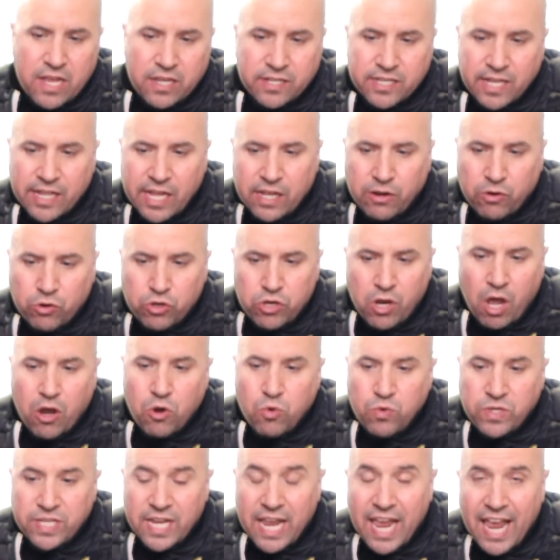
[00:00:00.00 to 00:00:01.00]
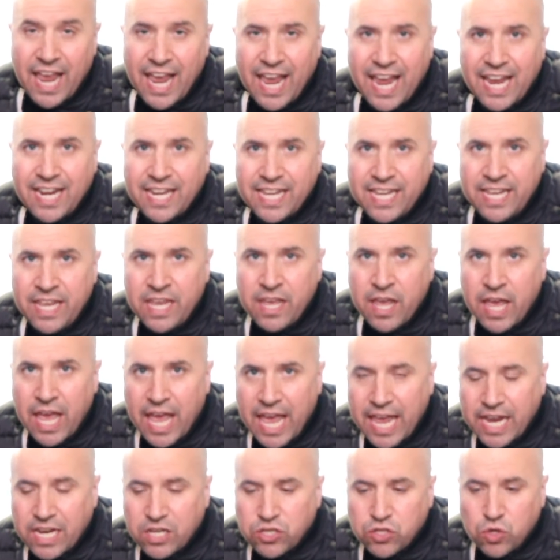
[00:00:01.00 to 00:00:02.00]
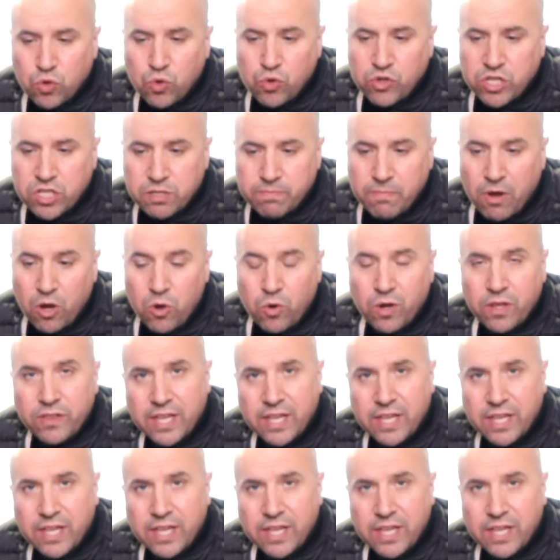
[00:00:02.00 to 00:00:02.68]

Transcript: So they'll note any exhaust smoke